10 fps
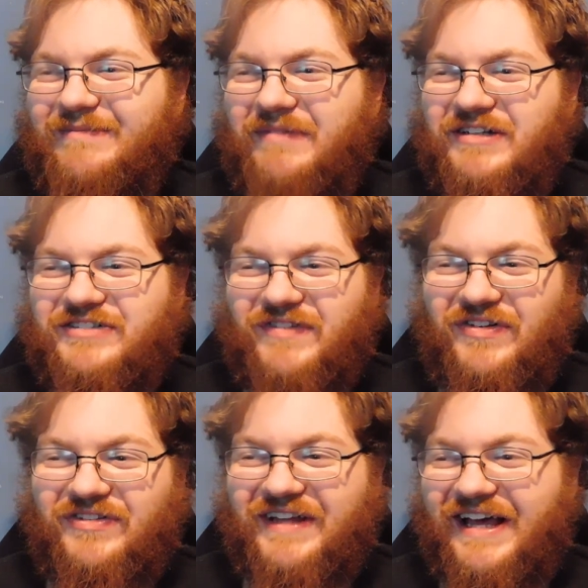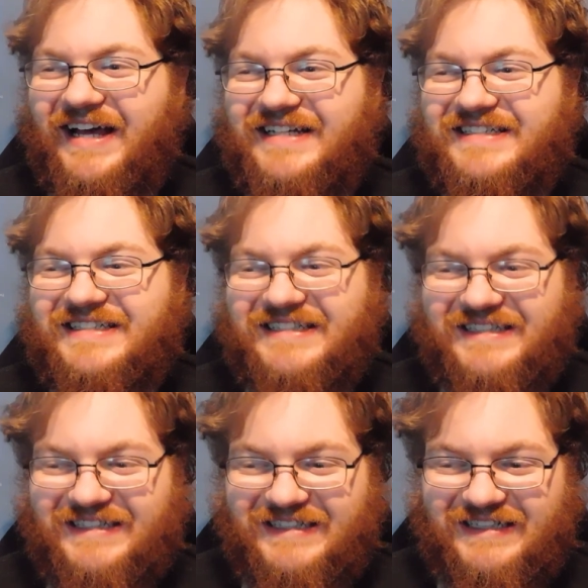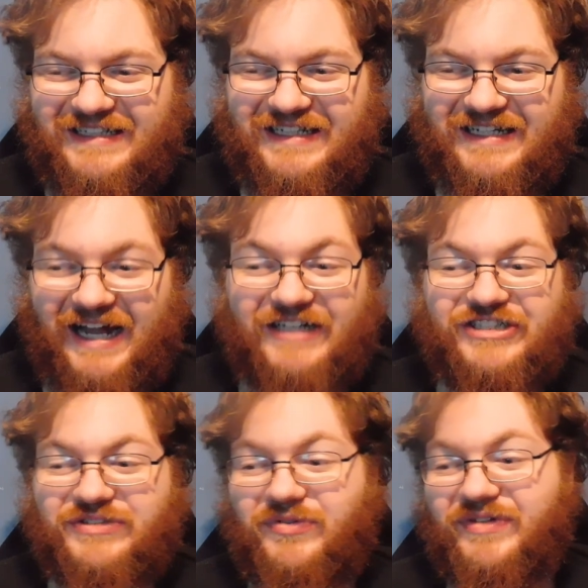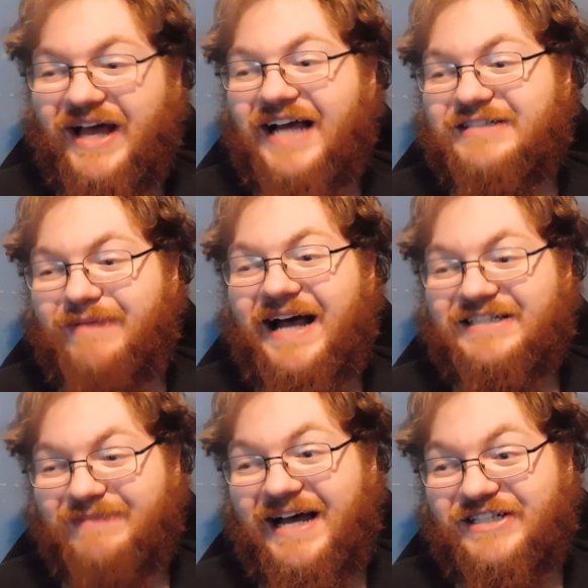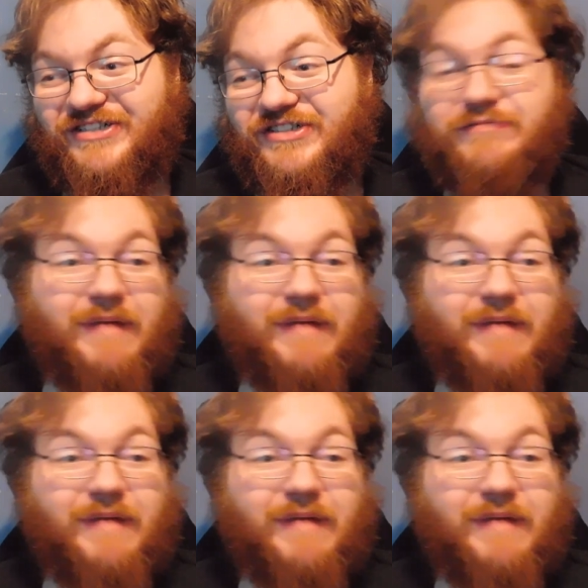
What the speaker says: Bunch of old guys. Not just old guys, past masters.